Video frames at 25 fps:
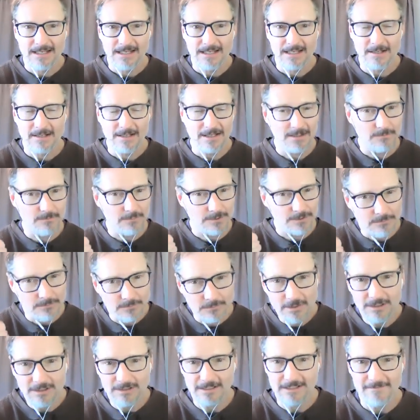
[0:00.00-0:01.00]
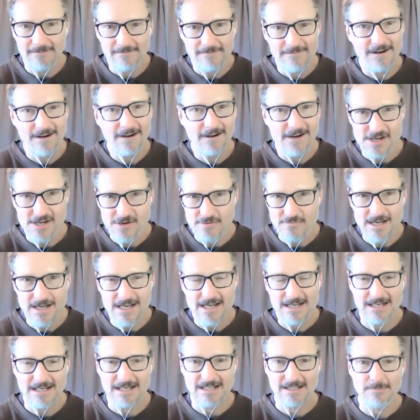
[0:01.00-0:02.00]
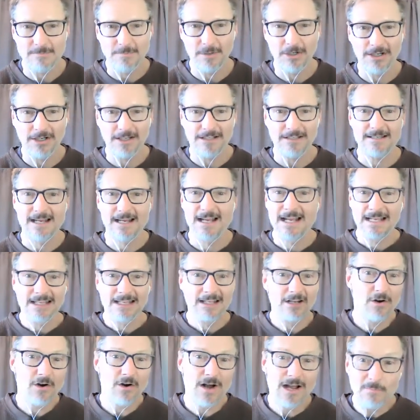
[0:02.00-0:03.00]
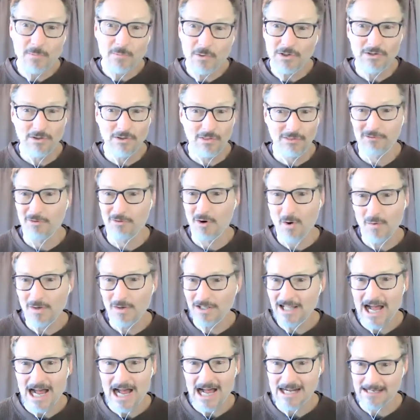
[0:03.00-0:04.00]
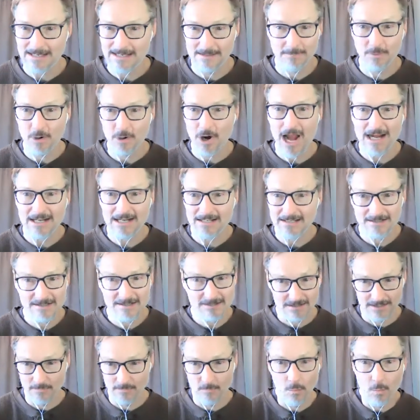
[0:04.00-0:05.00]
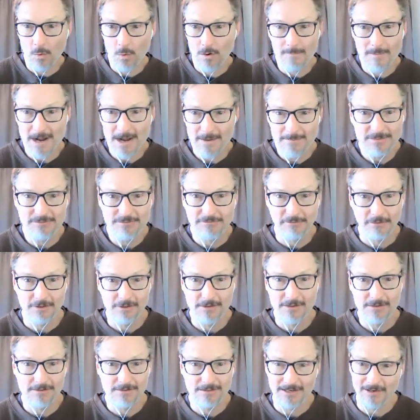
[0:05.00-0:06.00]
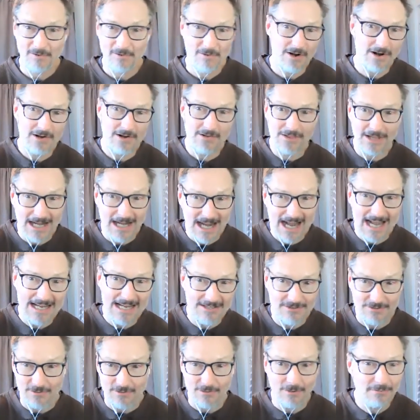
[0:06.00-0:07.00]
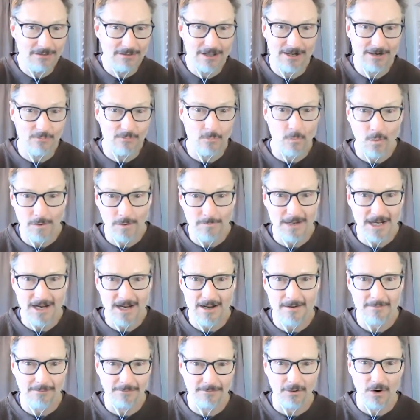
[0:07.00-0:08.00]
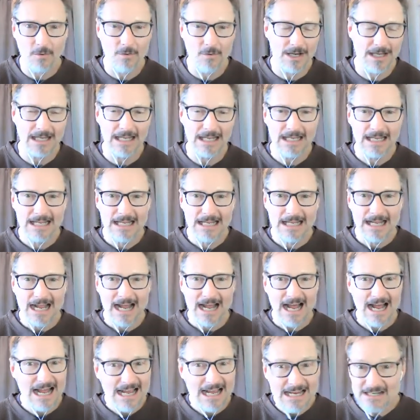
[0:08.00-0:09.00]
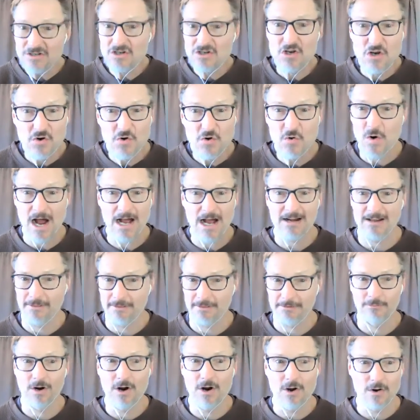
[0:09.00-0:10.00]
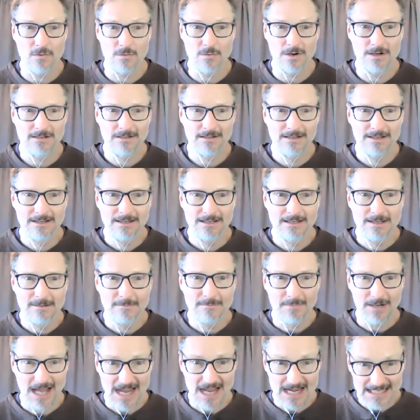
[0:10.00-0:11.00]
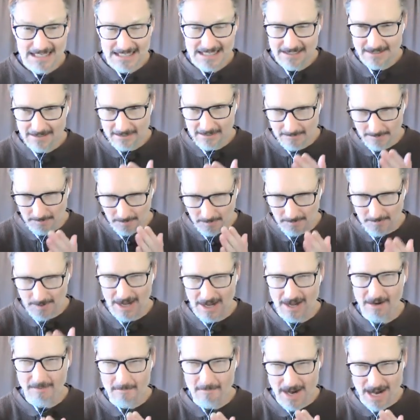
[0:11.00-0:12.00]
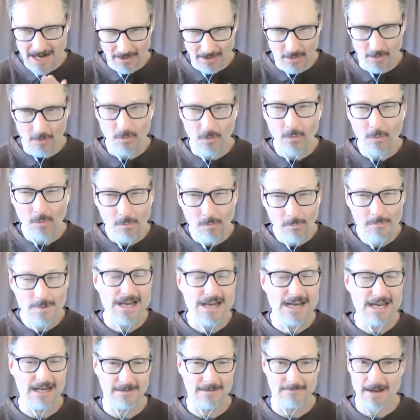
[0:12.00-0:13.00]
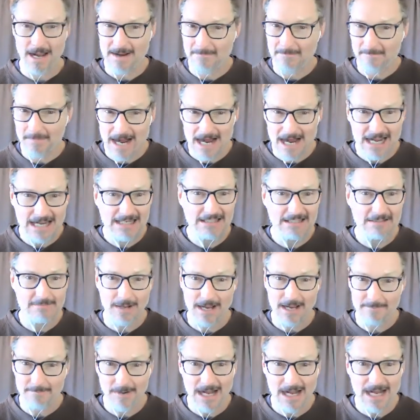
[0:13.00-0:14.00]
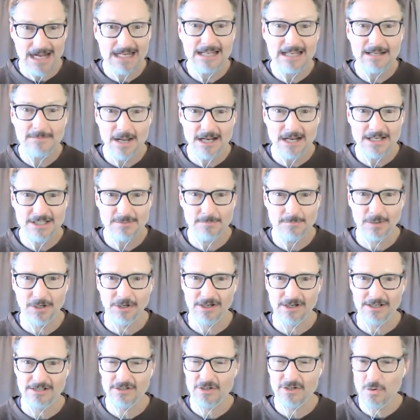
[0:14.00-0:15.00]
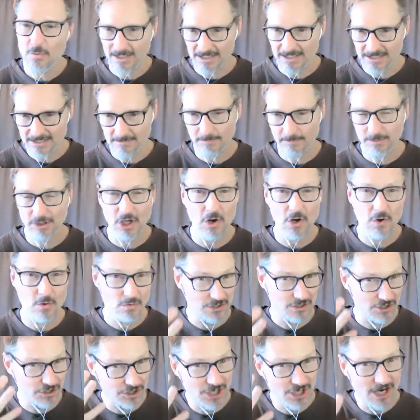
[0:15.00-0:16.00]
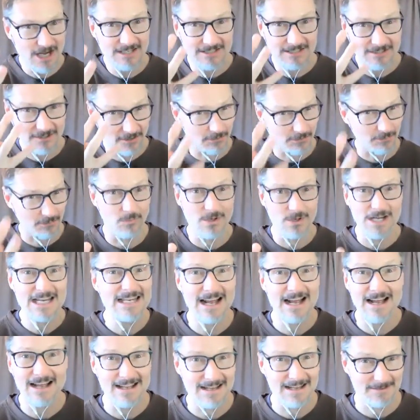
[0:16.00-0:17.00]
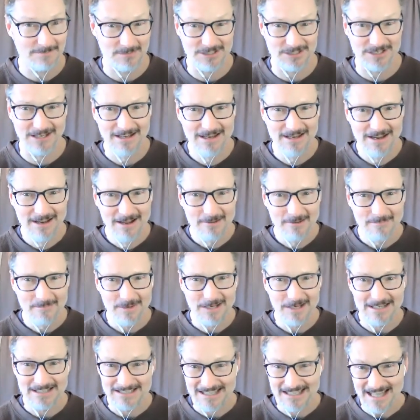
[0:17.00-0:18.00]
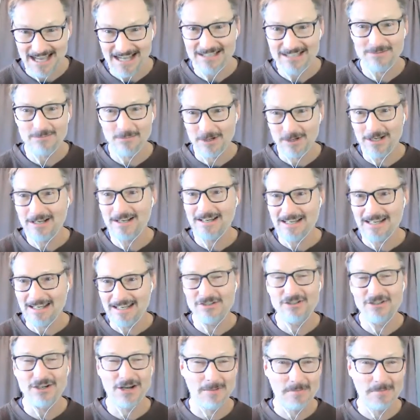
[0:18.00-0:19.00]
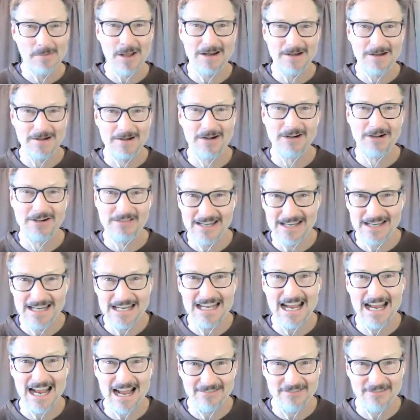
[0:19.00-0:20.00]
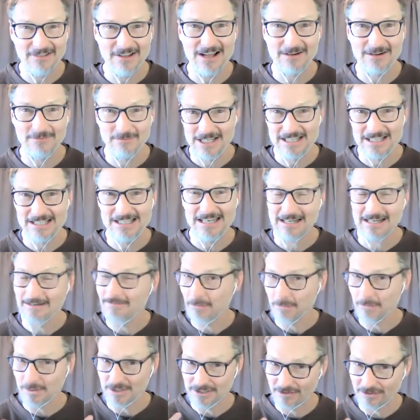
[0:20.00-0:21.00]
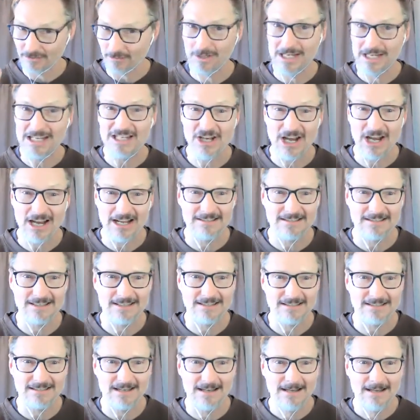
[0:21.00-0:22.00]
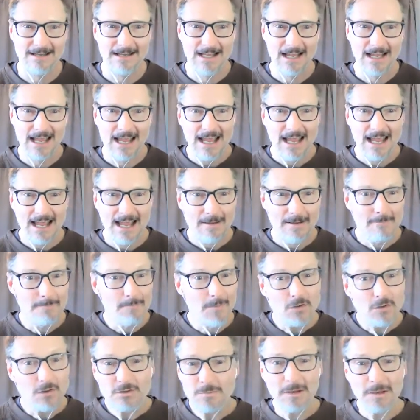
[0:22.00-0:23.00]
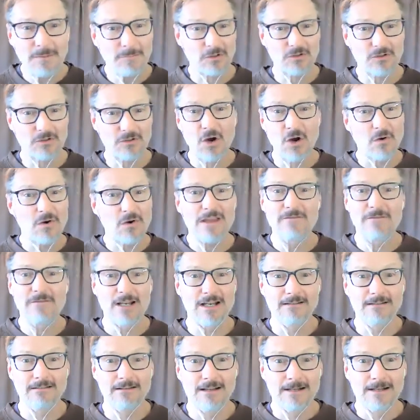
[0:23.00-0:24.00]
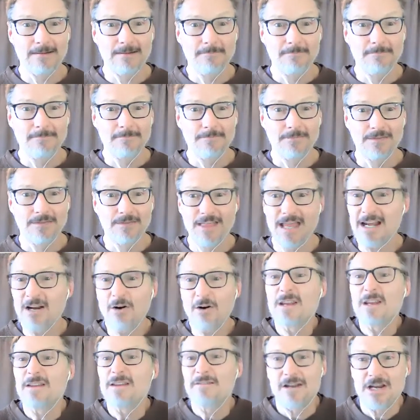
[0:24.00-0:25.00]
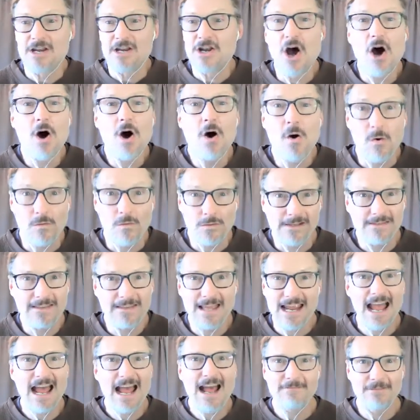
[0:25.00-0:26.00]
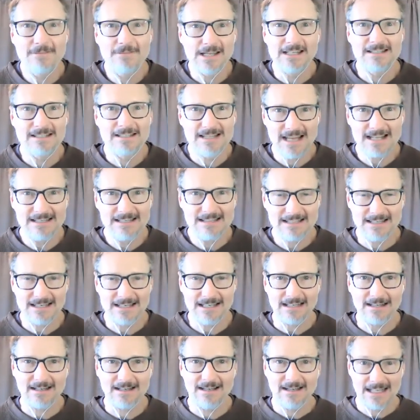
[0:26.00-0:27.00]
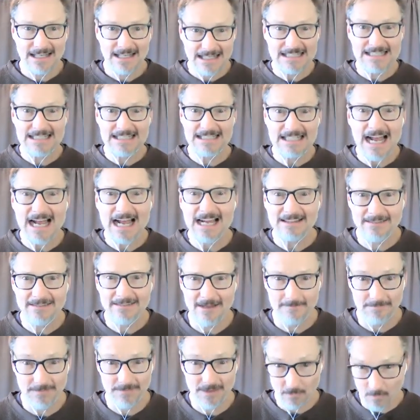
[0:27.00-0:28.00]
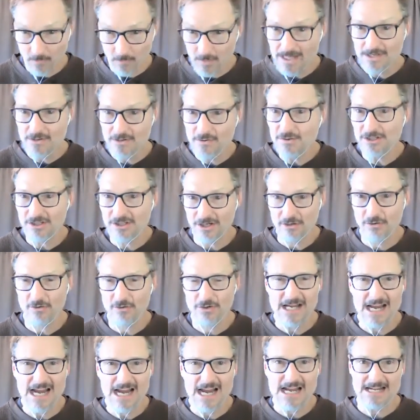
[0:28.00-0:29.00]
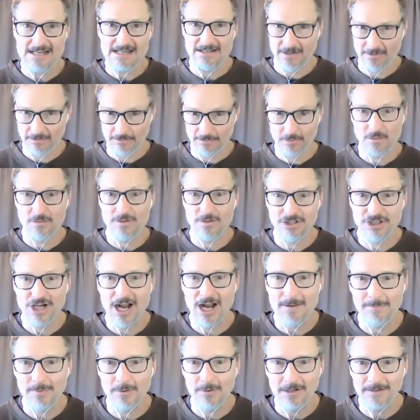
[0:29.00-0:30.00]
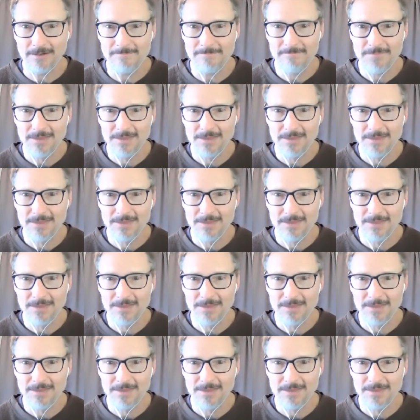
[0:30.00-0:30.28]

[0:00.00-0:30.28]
It was really a very unique experience. I wouldn't throw a lot in practice and warm-ups for all the guys are over there warming up, throwing. I knew how to throw, but I needed to prepare my whole being, my mind, my body, and my spirit to explode just 3 times, because that's what each competitor in the decathlon received, was 3 chances. Most people don't even know that they have the intensity inside them that we used to create to throw the shot put.